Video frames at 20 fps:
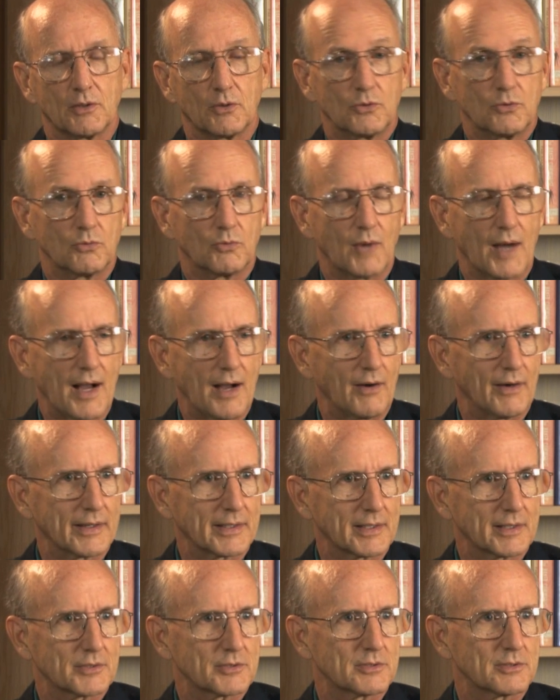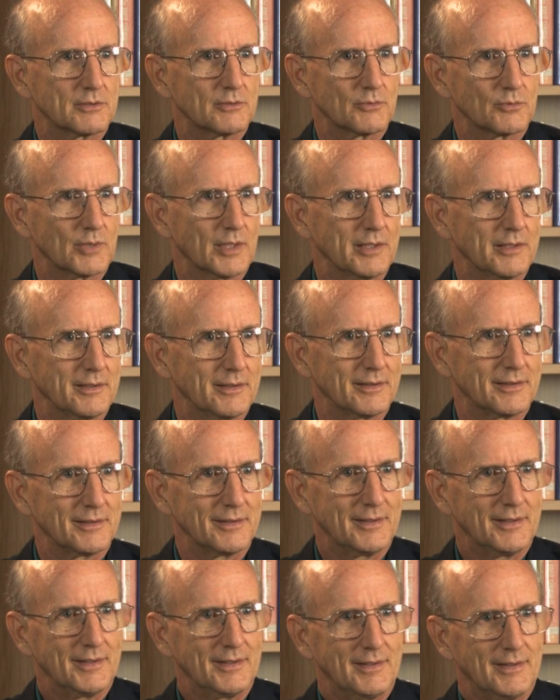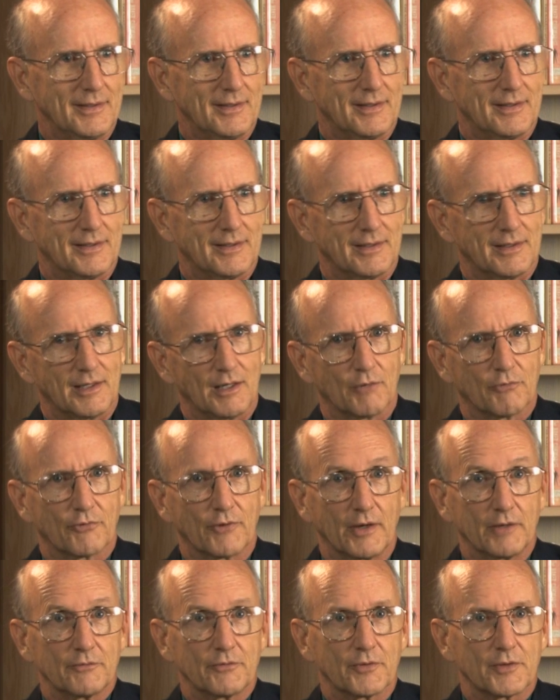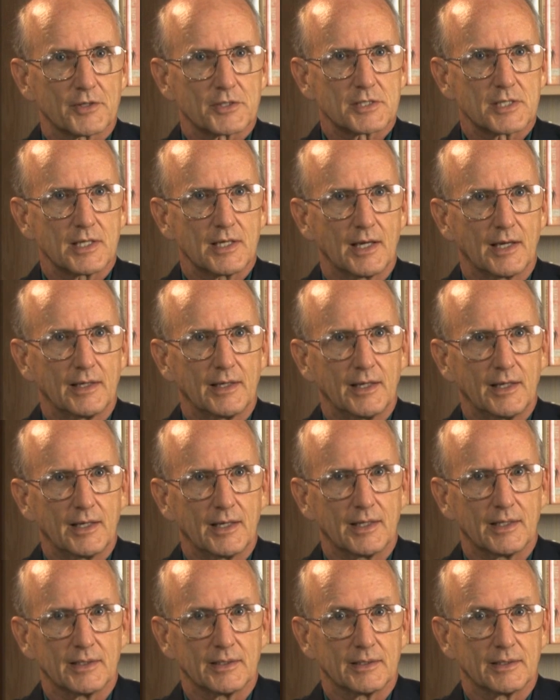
Oh, wow, I get to run a front for the CIA,